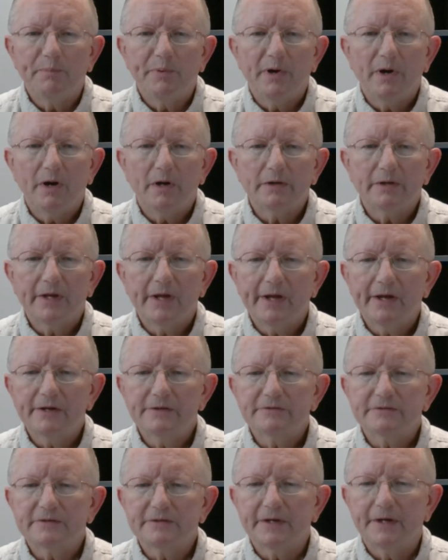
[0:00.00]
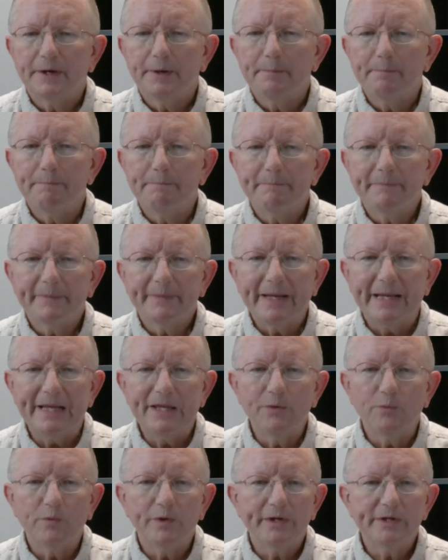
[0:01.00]
podcast.
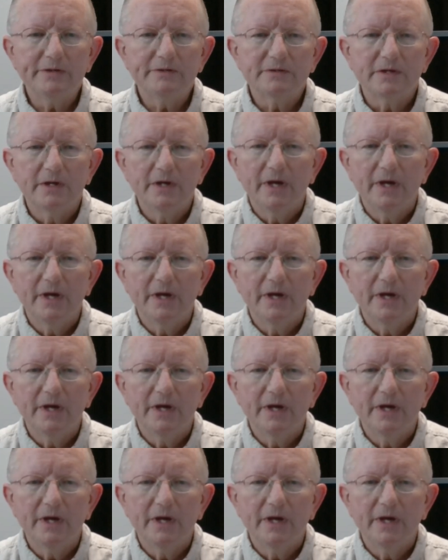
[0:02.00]
Anyways,